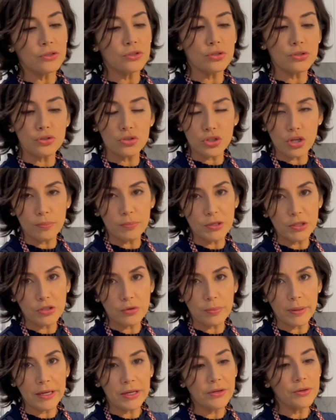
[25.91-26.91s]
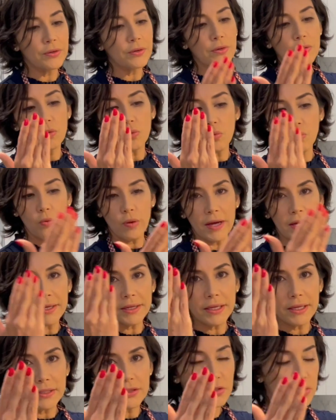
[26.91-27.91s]
Just chop the tomato 1
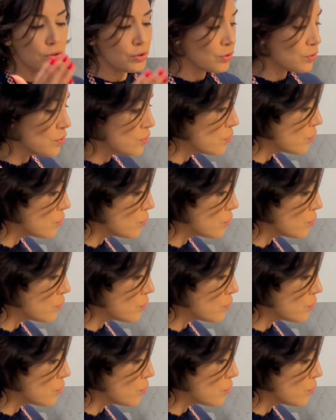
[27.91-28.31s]
and 2,